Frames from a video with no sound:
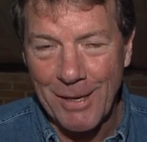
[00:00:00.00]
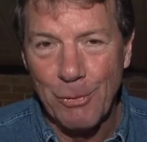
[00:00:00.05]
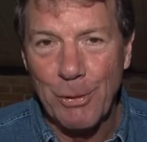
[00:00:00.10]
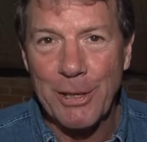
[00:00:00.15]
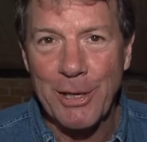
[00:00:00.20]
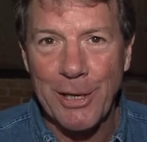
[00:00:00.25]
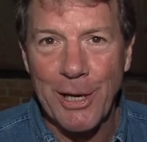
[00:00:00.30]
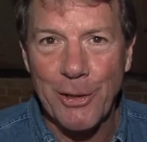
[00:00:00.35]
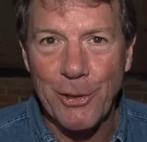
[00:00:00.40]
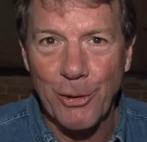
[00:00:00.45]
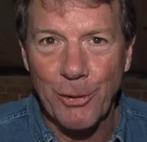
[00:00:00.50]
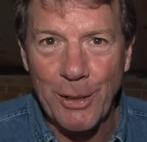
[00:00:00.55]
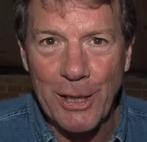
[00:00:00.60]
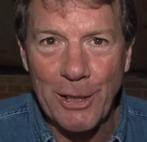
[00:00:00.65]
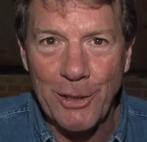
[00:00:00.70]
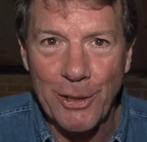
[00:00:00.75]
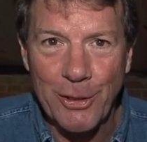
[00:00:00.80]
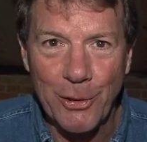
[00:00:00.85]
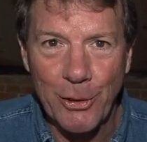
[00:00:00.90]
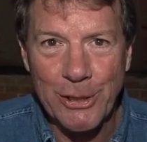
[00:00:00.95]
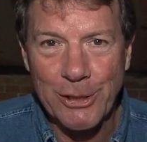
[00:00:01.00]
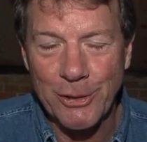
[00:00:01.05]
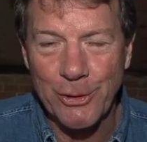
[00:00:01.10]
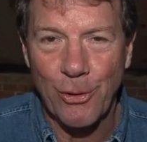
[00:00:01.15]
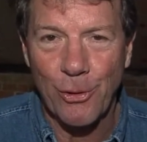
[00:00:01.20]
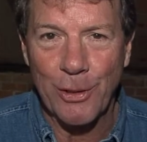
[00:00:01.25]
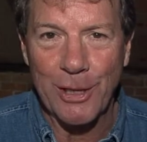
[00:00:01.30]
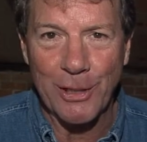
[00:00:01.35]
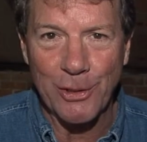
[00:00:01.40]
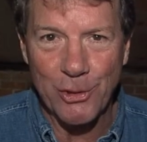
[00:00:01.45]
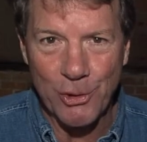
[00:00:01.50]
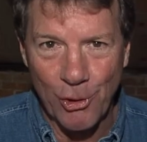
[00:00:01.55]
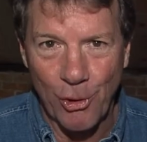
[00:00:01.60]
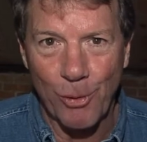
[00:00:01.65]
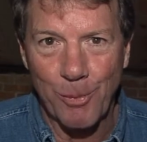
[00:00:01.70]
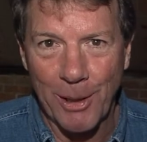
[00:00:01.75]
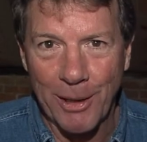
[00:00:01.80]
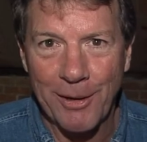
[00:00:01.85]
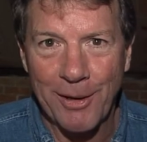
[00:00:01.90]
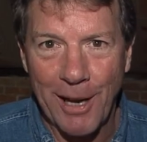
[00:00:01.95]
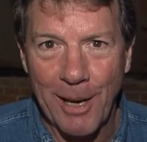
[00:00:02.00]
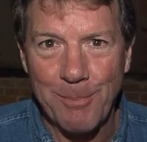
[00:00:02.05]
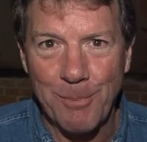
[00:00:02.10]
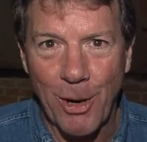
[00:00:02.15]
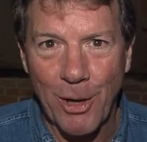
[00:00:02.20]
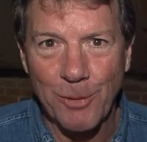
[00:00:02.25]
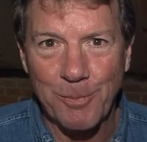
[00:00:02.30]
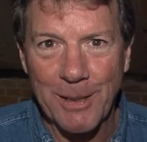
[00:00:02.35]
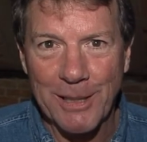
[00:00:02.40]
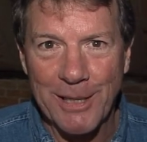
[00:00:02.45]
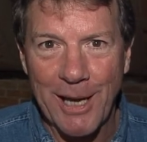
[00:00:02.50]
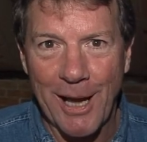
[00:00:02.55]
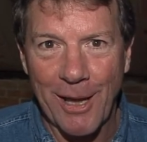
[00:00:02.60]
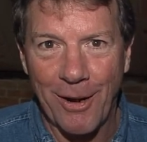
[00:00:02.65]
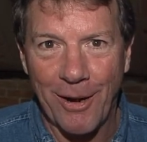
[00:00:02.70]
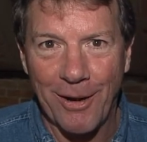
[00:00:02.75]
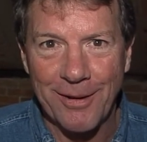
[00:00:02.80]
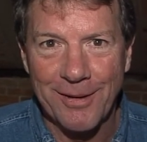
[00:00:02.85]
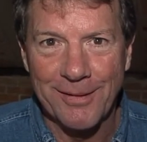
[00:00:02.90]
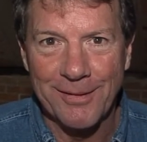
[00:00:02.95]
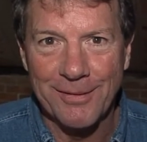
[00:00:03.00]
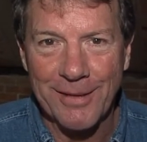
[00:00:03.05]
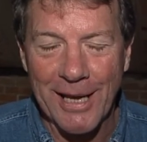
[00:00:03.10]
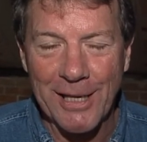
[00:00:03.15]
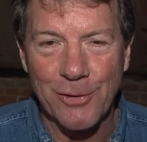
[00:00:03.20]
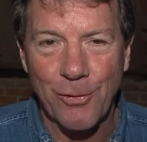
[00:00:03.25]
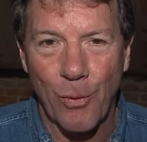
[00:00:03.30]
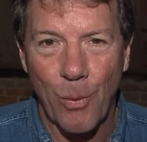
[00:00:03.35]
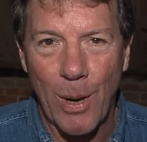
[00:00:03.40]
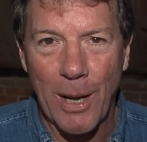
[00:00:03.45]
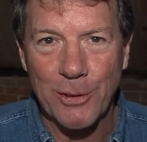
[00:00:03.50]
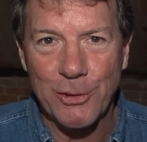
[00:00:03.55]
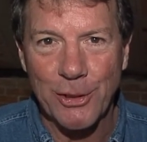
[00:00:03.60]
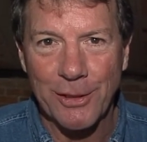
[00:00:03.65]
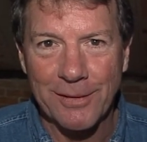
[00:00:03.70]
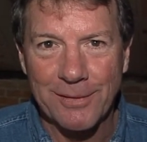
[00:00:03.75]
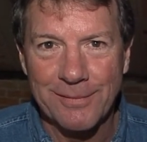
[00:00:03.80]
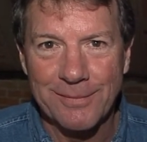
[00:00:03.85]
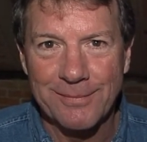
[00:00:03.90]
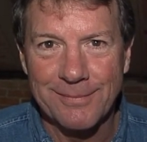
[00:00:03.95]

With another Illinois story in Sherman, I'm Mark McDonald. Thanks for watching.